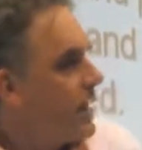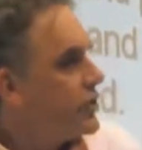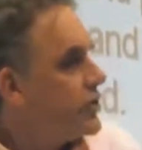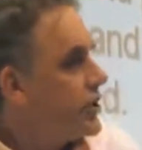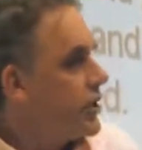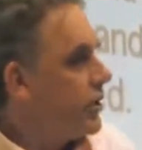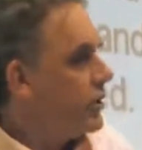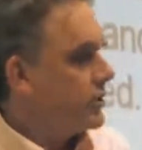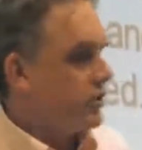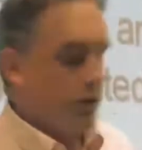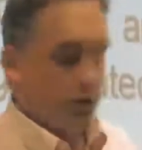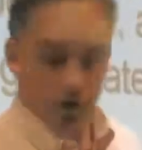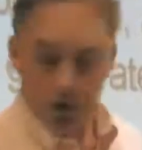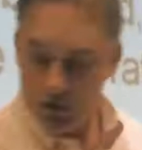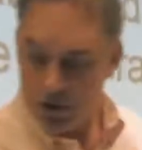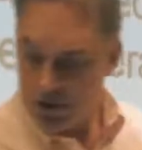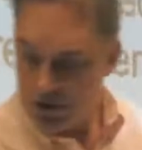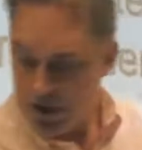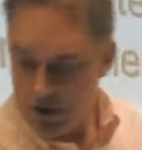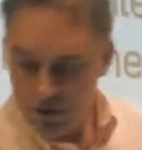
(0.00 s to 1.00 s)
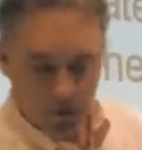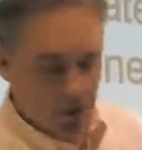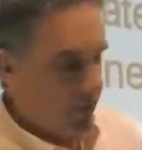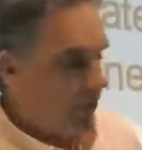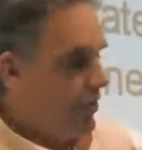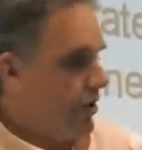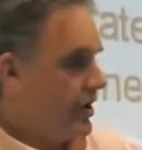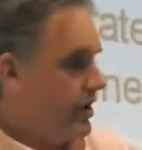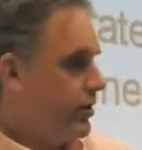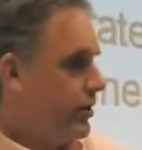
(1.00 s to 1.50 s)
she also noticed that we're
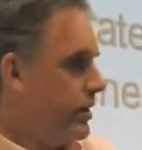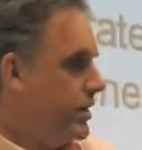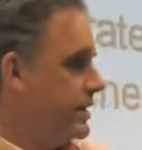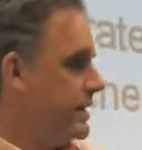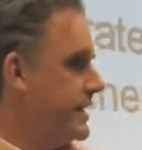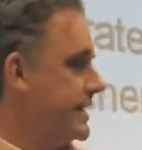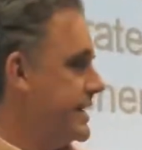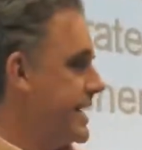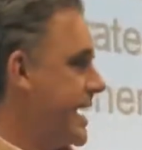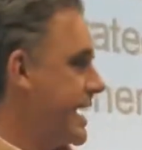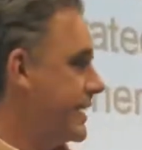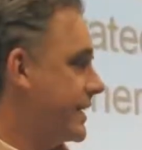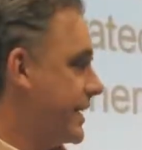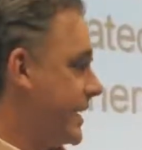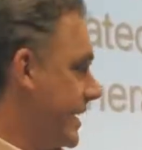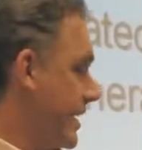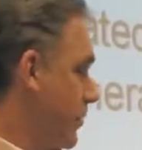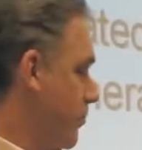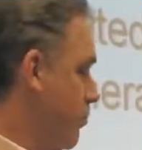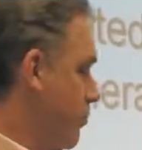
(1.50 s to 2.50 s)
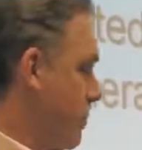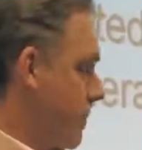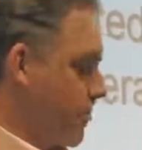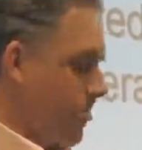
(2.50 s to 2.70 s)
very good at detecting